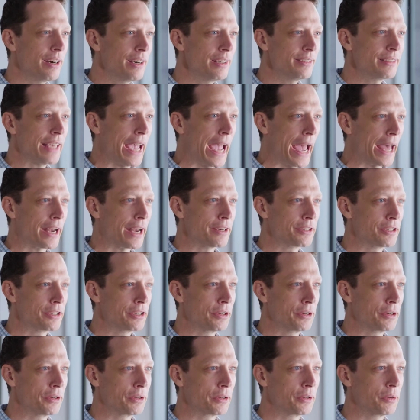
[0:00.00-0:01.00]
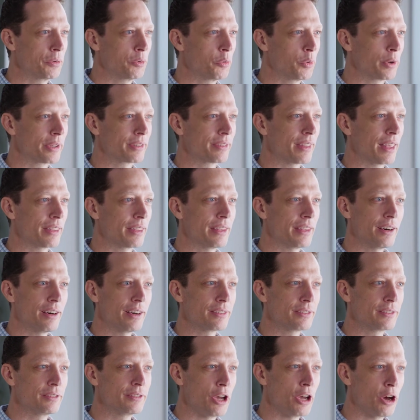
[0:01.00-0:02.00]
Gary's attitude was that
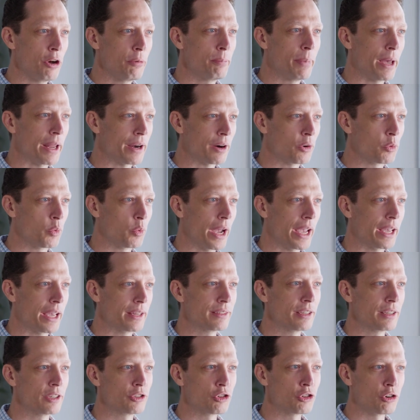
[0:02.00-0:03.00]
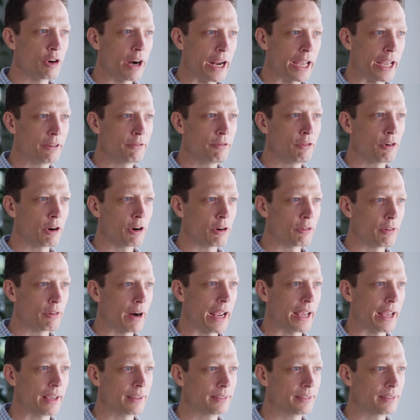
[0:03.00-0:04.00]
there is no better way to train for a
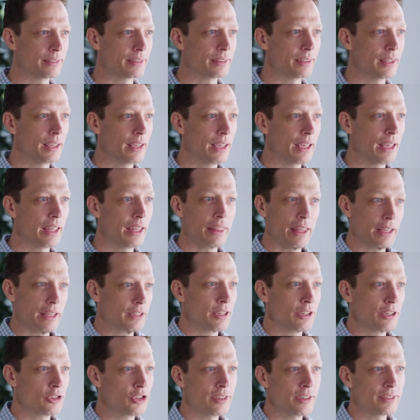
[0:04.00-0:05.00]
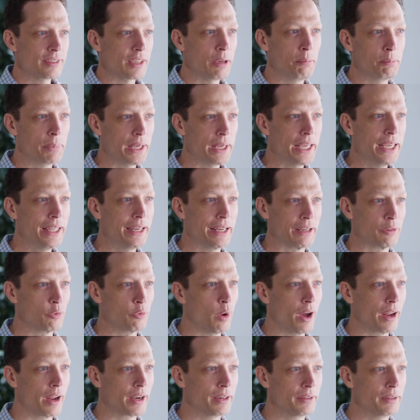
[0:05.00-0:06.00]
race than to just compete
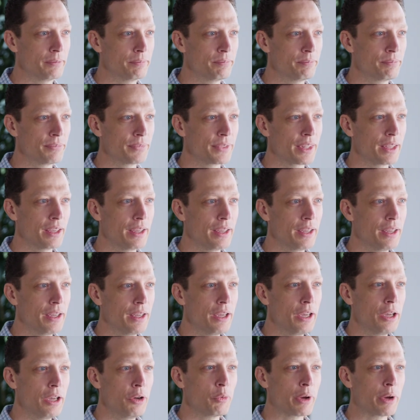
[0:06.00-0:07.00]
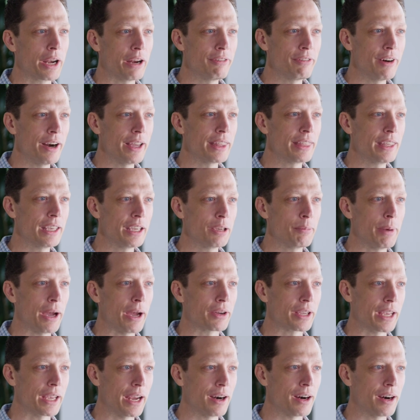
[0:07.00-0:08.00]
in one. Whenever I think
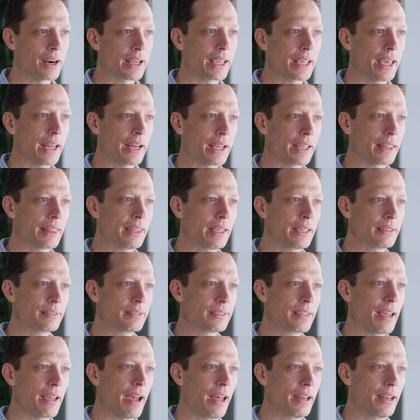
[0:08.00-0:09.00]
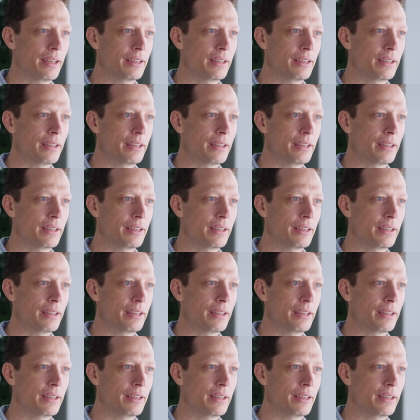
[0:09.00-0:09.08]
about Gary getting things